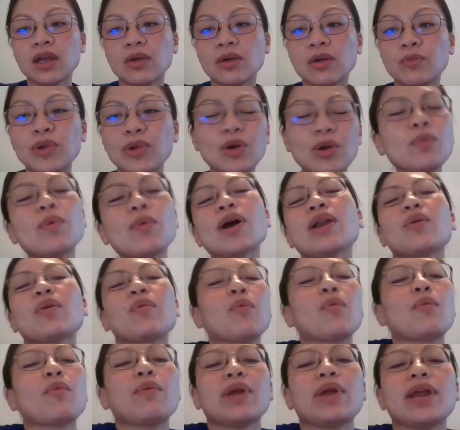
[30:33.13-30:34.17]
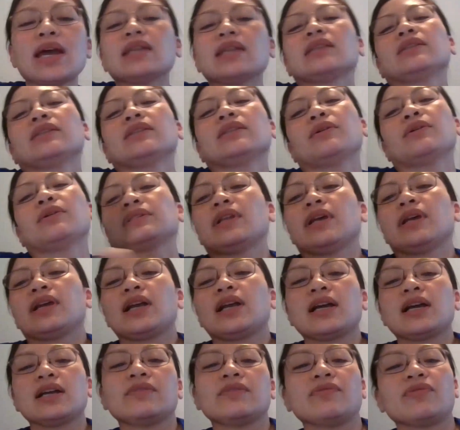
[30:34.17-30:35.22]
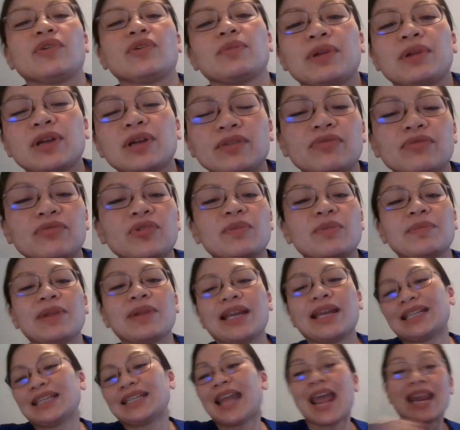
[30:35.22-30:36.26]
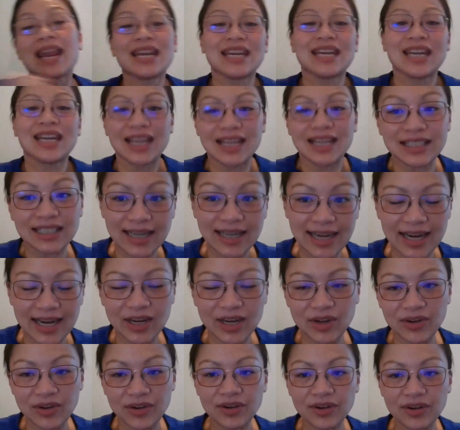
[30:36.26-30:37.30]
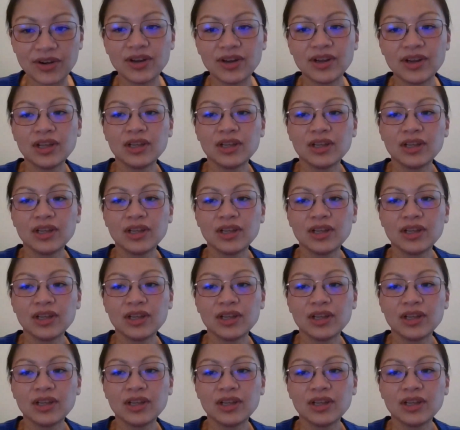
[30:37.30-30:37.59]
We don't want to wait until it's like confirmed like 10 days later.